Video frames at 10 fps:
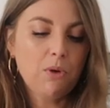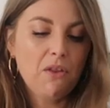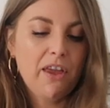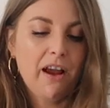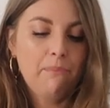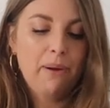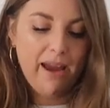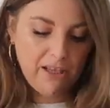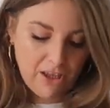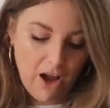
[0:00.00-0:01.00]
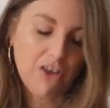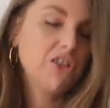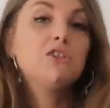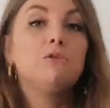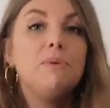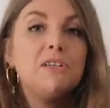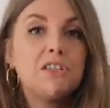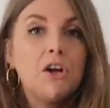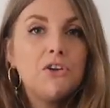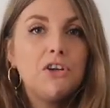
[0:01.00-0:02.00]
is one thing I picked that I just thought would be
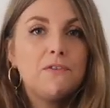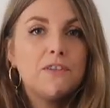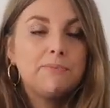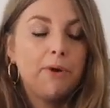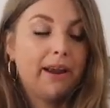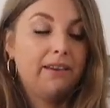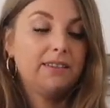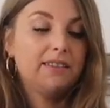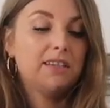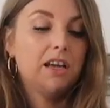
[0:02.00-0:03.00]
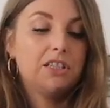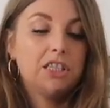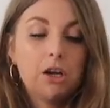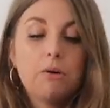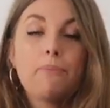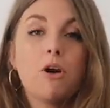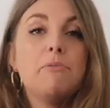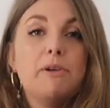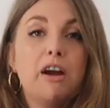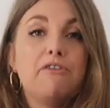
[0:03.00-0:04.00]
so cute for spring, and this is like so
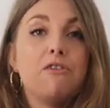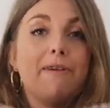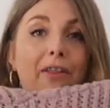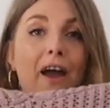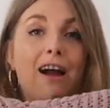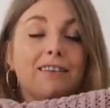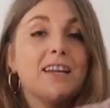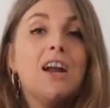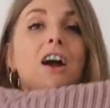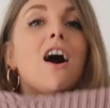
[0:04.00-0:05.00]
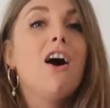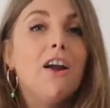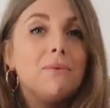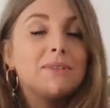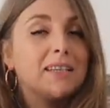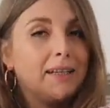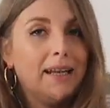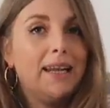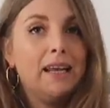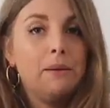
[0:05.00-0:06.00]
appropriate for around the house. I was
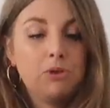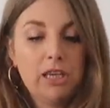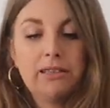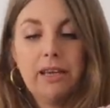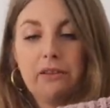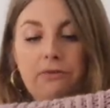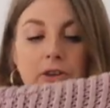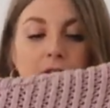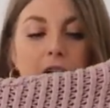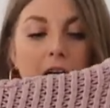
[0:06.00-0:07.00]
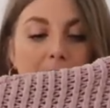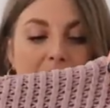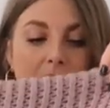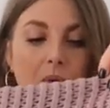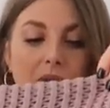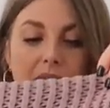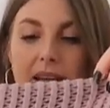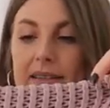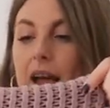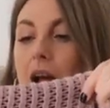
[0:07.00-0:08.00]
clearly predicting the future because I ordered
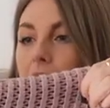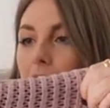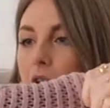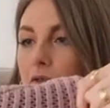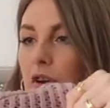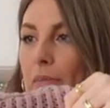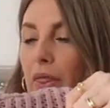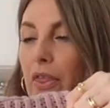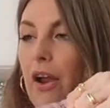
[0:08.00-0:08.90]
this over a month